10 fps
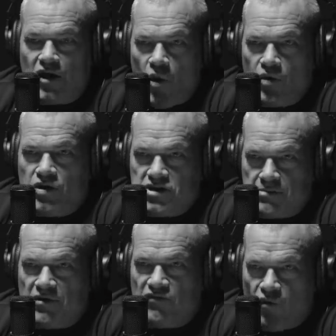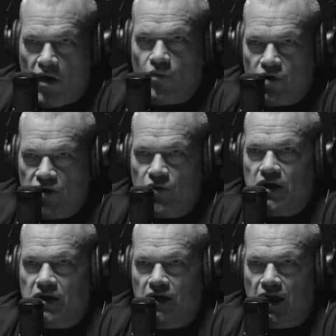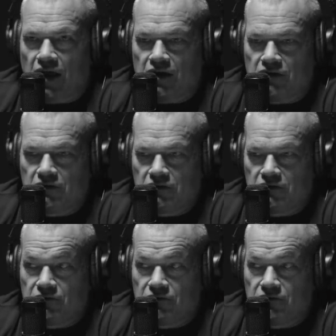ownership of what we're doing and